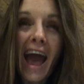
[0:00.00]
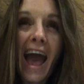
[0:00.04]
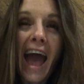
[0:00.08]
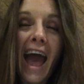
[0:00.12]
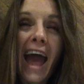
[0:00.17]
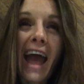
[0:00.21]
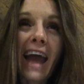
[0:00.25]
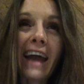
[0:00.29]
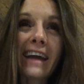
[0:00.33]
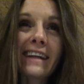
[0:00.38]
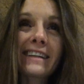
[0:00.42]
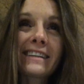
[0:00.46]

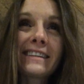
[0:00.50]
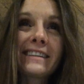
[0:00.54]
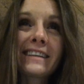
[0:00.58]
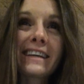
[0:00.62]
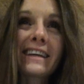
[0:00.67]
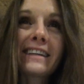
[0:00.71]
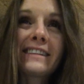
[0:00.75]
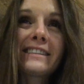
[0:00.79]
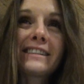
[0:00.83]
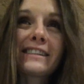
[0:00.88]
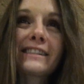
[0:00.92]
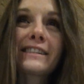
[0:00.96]
And
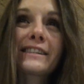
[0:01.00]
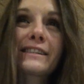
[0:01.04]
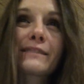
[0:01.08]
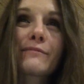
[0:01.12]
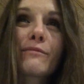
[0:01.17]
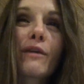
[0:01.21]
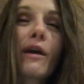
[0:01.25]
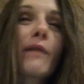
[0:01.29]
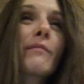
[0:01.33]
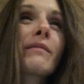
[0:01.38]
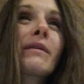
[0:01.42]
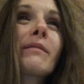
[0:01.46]
it just
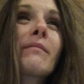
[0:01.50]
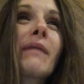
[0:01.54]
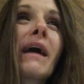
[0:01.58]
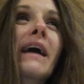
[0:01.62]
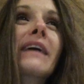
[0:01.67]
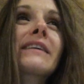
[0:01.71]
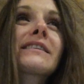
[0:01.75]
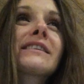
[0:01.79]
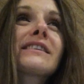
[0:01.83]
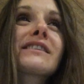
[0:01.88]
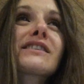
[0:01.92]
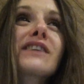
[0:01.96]
brought me
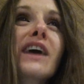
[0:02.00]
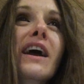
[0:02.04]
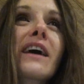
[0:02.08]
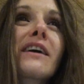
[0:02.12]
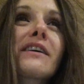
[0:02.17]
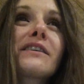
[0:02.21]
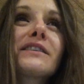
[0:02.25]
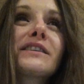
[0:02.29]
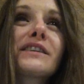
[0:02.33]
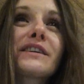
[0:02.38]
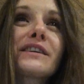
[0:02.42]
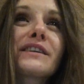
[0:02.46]
back to
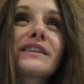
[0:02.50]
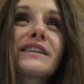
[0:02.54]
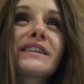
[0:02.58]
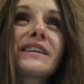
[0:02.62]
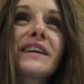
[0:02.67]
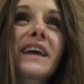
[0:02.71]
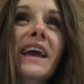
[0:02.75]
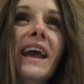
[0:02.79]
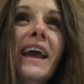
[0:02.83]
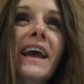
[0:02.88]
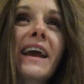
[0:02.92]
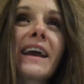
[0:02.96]
childhood
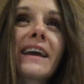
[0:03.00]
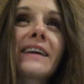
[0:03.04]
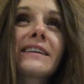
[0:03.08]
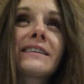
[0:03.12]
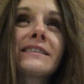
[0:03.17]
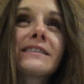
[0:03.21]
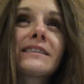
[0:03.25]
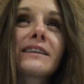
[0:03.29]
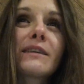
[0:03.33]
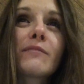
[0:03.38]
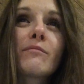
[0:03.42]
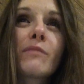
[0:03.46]

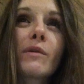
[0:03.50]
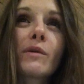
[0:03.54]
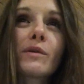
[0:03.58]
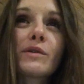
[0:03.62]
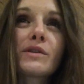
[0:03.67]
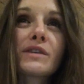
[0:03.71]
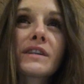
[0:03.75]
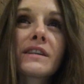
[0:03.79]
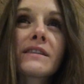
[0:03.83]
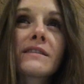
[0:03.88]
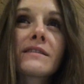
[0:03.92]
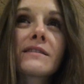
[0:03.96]
and
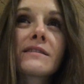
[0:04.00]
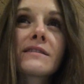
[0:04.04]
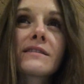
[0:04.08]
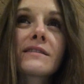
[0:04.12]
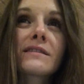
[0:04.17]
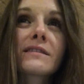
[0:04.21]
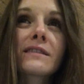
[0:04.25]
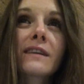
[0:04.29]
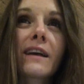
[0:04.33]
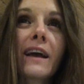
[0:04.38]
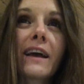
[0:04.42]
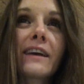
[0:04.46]

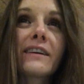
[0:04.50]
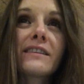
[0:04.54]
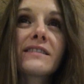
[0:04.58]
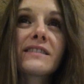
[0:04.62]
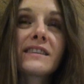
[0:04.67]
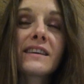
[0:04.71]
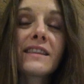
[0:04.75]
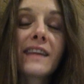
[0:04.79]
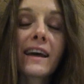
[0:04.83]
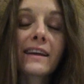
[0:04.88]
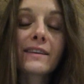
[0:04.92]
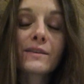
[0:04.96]
emotions. I could
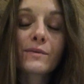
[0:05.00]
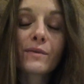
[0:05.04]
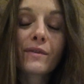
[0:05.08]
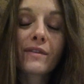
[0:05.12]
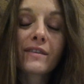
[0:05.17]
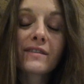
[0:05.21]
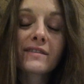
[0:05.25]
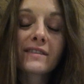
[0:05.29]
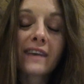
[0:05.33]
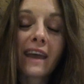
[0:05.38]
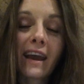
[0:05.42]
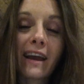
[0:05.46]
see that's where
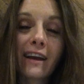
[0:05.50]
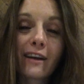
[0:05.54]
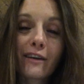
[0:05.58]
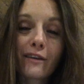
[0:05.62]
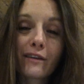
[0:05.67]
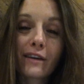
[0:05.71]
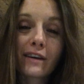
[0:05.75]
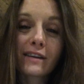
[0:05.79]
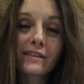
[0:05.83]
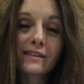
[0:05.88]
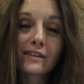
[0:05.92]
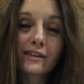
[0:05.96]
this
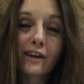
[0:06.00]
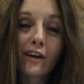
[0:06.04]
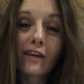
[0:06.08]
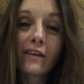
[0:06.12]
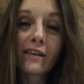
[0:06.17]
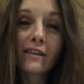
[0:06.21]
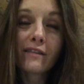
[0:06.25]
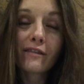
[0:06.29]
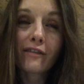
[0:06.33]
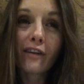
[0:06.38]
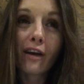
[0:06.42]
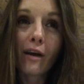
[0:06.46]
anger has
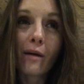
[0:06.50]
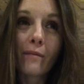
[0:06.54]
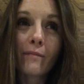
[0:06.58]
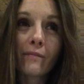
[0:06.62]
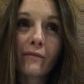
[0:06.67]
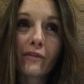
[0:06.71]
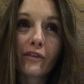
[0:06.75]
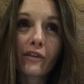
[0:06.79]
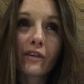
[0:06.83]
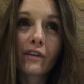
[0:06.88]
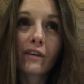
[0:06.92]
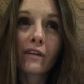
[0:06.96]
started from.
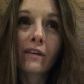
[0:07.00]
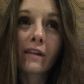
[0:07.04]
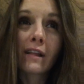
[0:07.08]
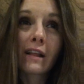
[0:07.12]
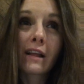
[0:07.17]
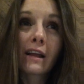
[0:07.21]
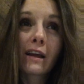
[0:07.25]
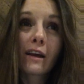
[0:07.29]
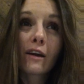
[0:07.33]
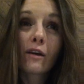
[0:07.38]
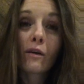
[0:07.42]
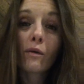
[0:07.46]
For
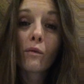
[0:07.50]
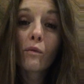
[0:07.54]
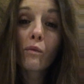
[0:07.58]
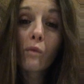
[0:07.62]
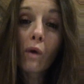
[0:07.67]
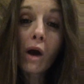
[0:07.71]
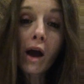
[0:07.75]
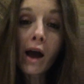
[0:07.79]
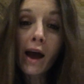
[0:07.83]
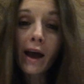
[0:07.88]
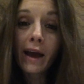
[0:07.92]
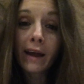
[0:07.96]

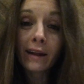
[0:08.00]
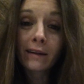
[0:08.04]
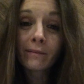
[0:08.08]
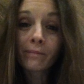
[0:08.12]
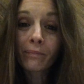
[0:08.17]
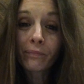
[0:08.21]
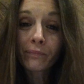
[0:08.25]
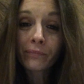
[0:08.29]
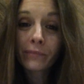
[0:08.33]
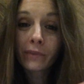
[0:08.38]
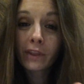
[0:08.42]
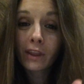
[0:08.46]

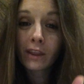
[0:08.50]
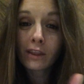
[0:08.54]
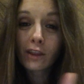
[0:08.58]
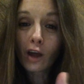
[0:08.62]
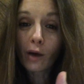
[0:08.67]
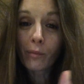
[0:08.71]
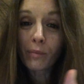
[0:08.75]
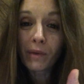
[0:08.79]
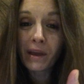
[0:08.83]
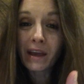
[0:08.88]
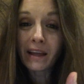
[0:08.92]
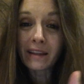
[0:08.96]
one,
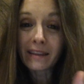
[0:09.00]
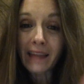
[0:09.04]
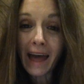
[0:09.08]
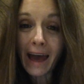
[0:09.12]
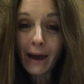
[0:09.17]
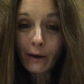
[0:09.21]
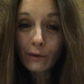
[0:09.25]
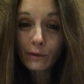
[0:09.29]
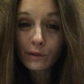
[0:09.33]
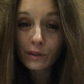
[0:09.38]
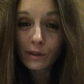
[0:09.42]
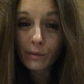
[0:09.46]
not being
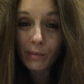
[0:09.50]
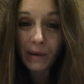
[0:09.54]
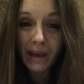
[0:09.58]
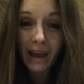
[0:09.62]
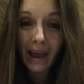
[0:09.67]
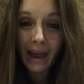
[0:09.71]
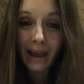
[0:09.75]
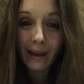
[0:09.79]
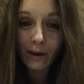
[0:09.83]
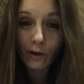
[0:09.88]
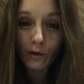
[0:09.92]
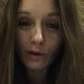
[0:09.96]
allowed to be
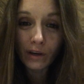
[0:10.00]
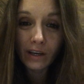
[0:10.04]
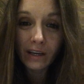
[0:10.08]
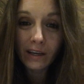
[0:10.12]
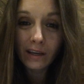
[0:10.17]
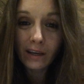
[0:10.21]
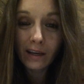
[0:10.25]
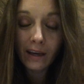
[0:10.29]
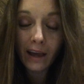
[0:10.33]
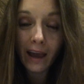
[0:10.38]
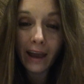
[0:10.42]
angry.